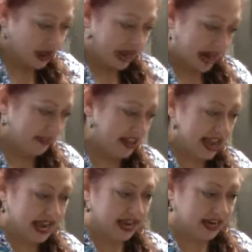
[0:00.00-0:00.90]
And
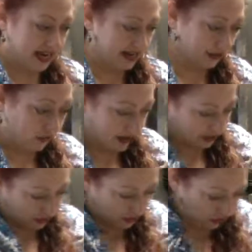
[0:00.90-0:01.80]
then it is going
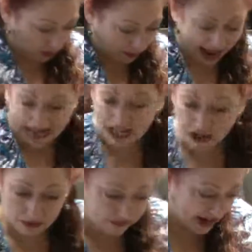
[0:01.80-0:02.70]
to go back
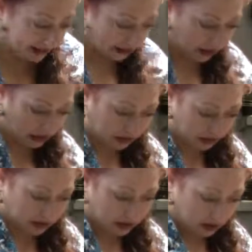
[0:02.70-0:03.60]
into a vessel,
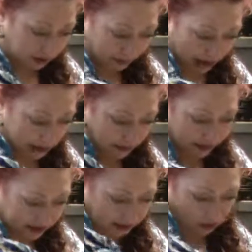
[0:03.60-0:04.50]
sprinkle it
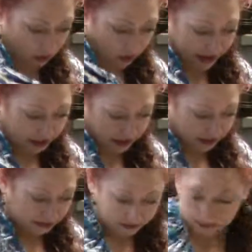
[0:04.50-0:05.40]
with some more
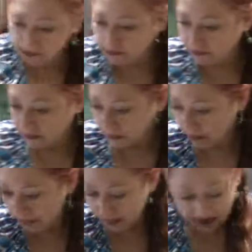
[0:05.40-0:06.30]
oil,
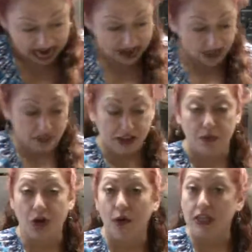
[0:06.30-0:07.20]
and then this
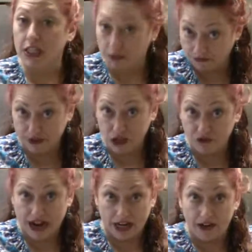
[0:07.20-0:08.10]
will go into the
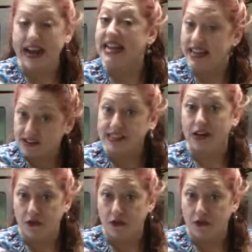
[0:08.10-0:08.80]
refrigerator, and it can sit